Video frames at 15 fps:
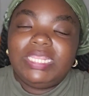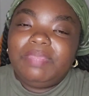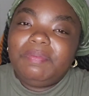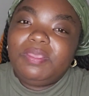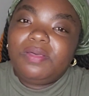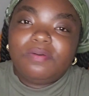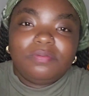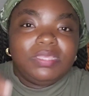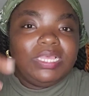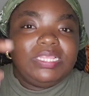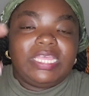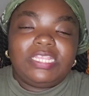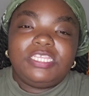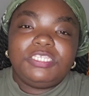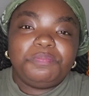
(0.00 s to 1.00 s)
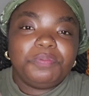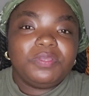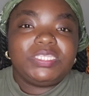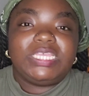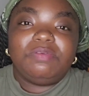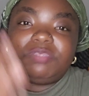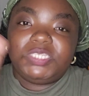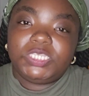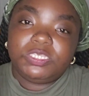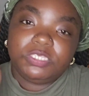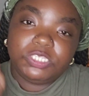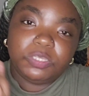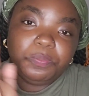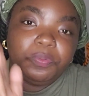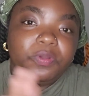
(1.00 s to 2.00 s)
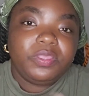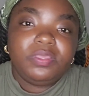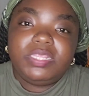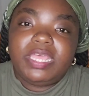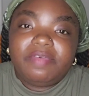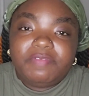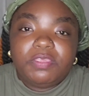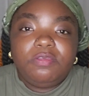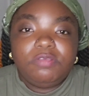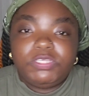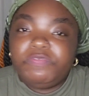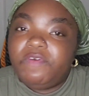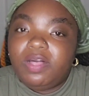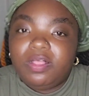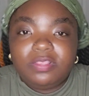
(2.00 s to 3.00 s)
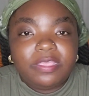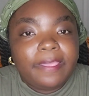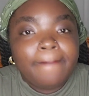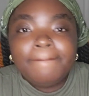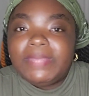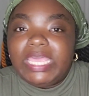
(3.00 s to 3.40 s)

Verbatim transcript: Let me go Like this person has to support you to have a huge following.